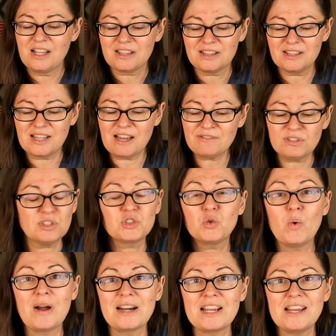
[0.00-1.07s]
Level
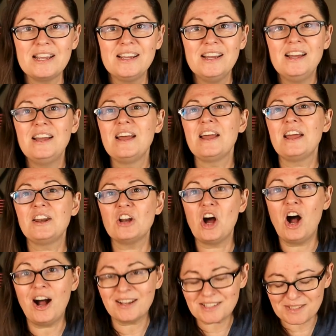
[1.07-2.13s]
20, an
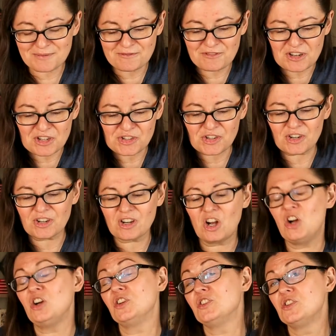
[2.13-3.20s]
awesome feature
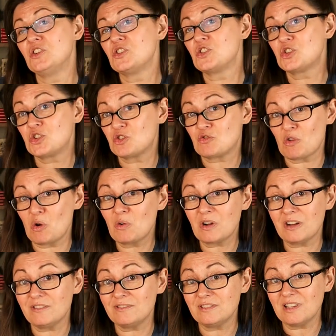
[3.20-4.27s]
called Stroke
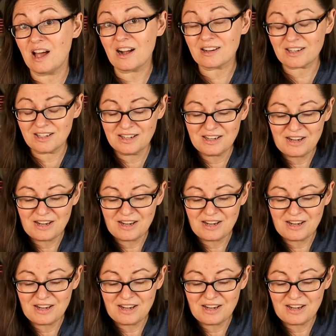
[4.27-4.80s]
of Luck.